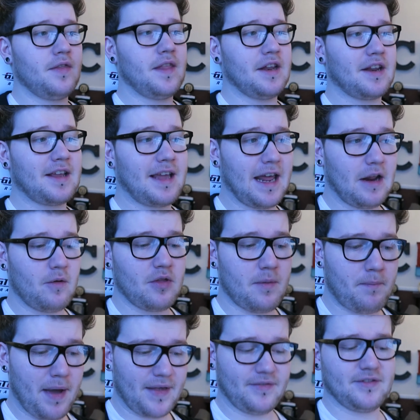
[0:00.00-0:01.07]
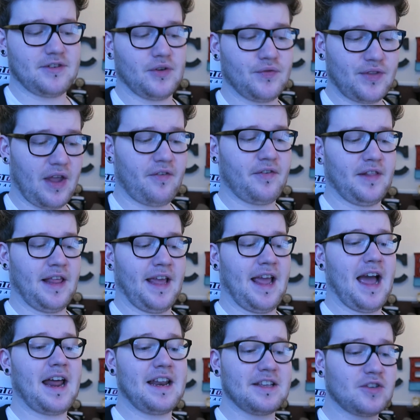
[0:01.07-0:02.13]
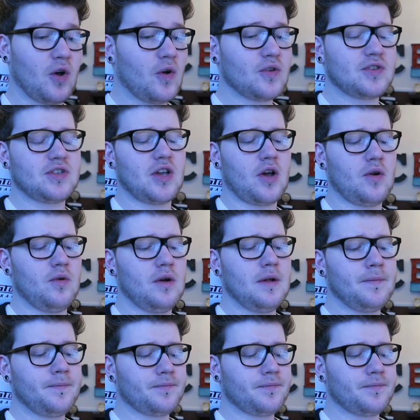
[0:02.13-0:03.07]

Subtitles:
then you can get it with a pencil, definitely. And it's also,